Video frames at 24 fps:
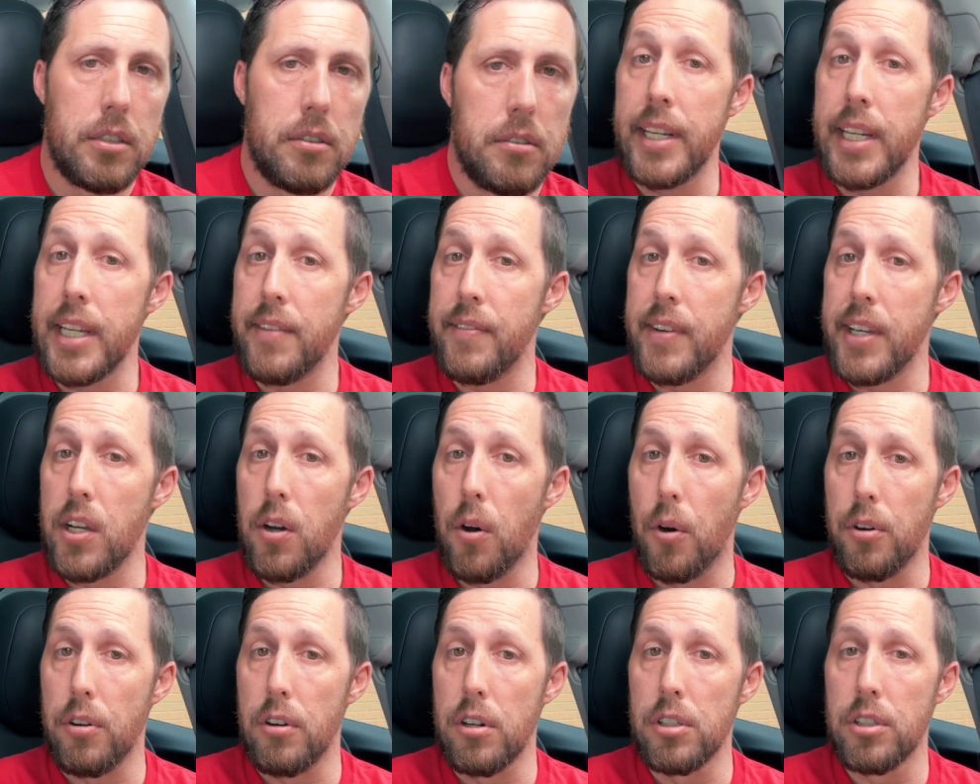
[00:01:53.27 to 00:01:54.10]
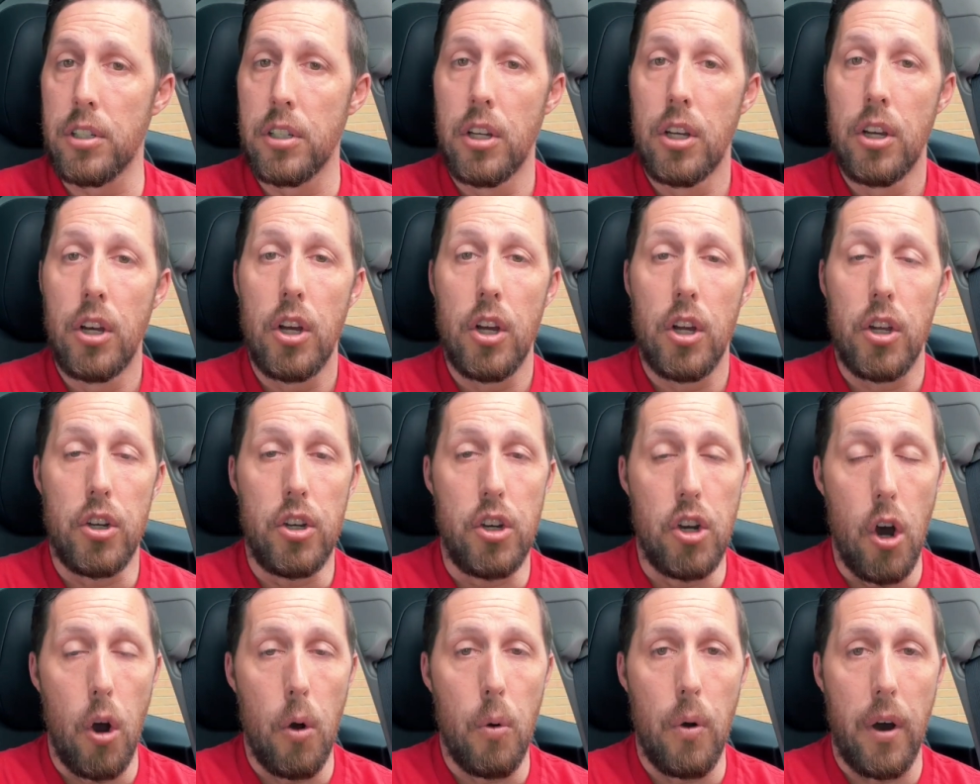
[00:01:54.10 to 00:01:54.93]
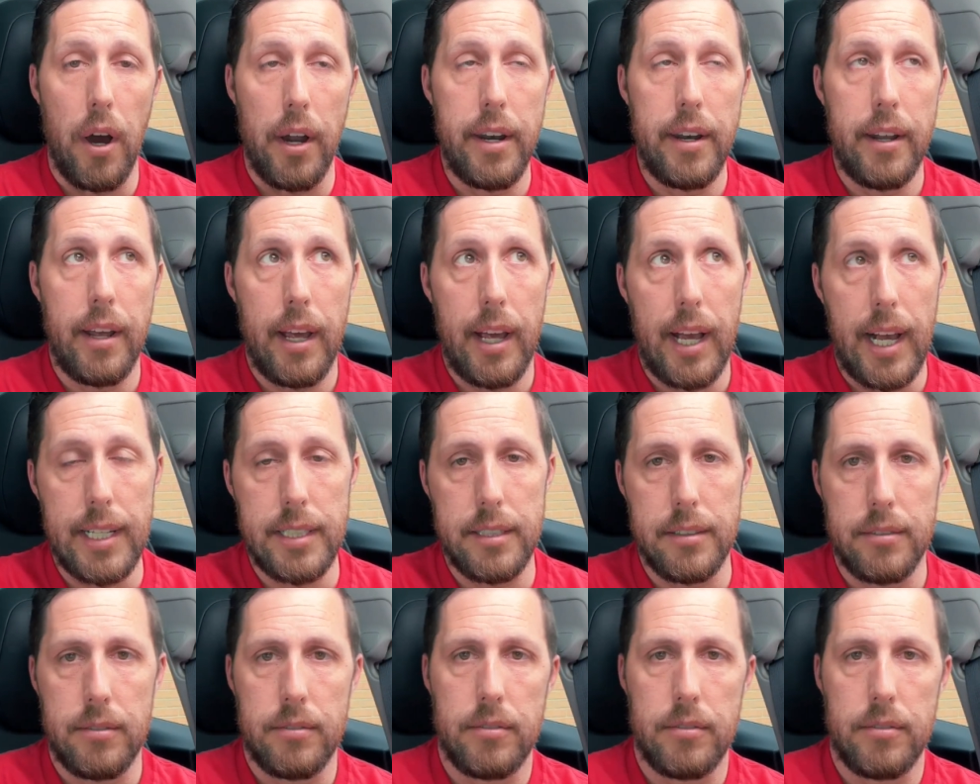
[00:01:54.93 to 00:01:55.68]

EV owners, no one has...